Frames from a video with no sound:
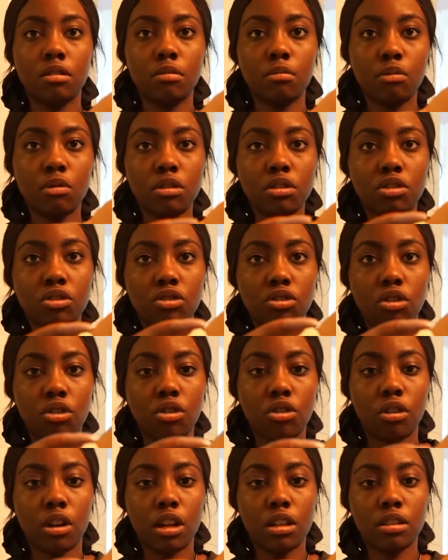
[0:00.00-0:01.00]

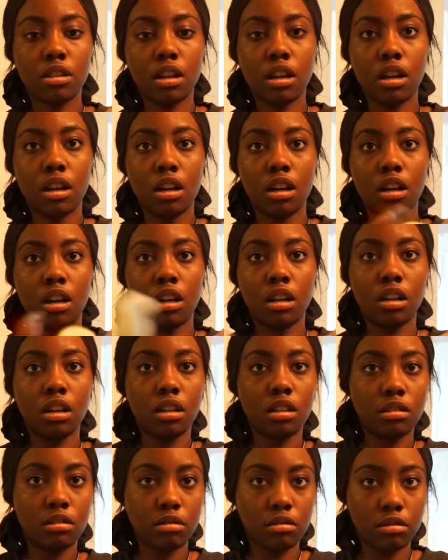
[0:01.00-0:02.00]

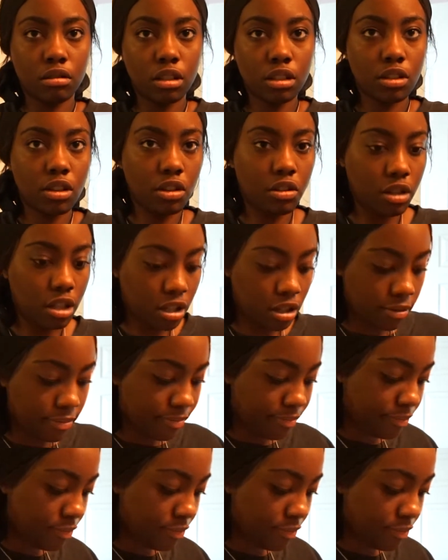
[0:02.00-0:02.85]
moisturizer, that's all you need.